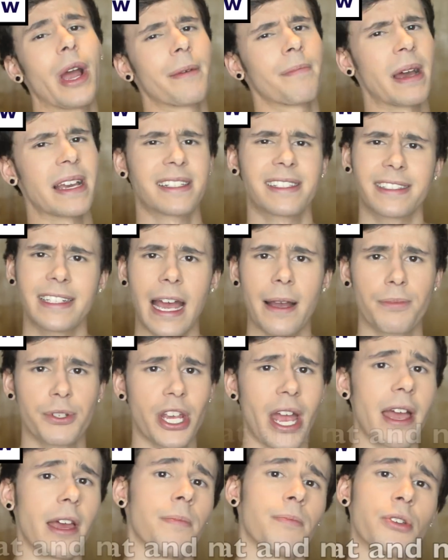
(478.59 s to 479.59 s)
and my
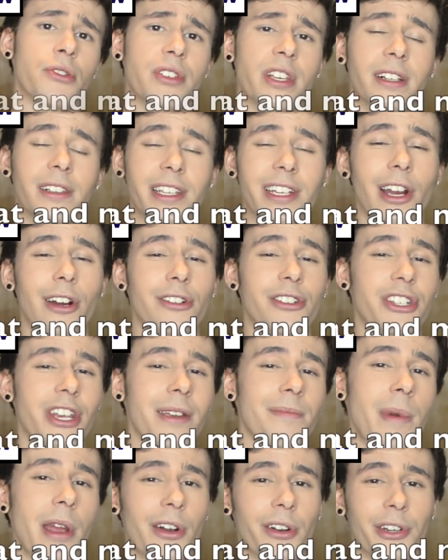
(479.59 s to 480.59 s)
Snapchat and Musical.ly are
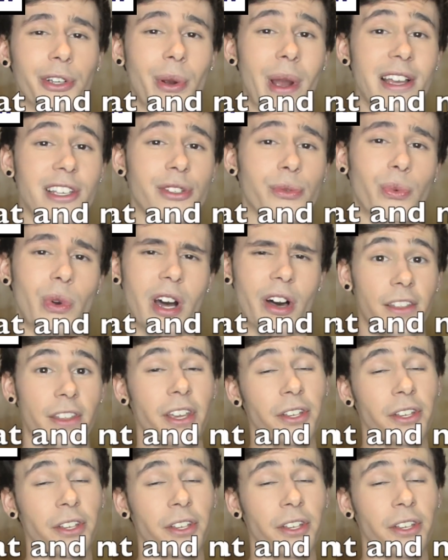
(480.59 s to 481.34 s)
@JMerridew as well.